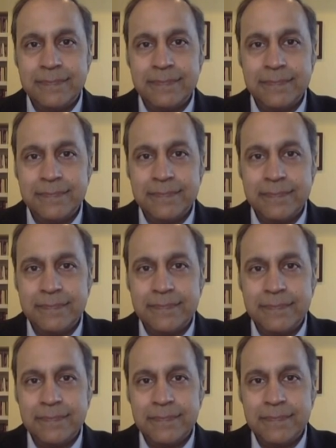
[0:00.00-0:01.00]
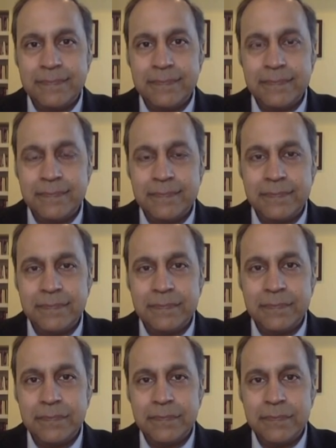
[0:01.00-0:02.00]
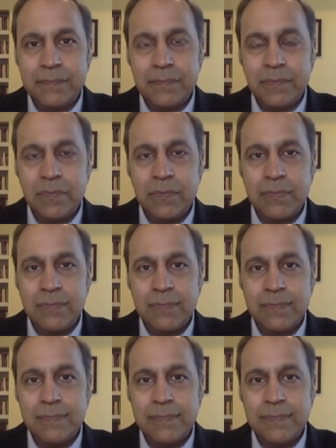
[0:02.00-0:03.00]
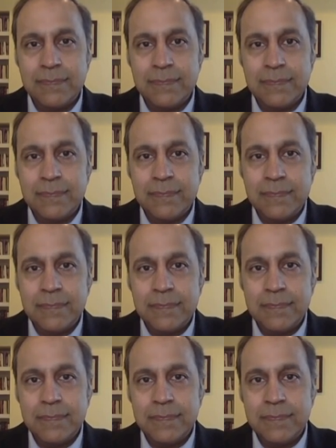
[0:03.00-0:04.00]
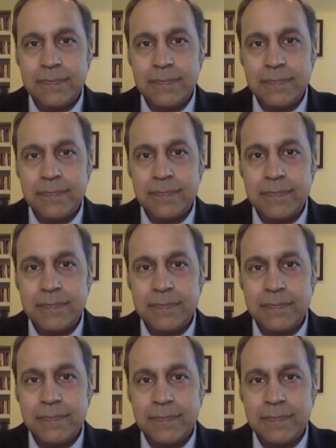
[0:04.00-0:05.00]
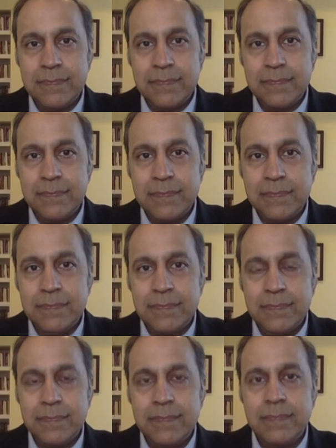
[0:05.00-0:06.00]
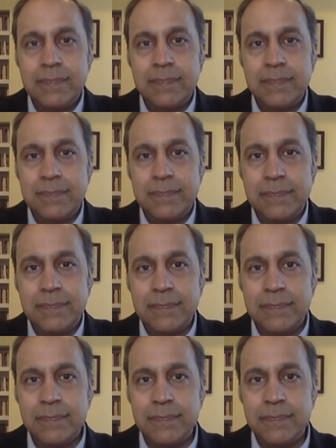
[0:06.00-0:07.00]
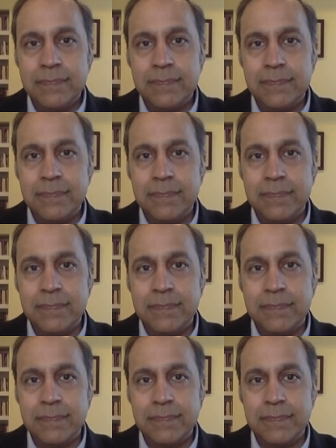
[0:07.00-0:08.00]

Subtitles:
The person shown says nothing.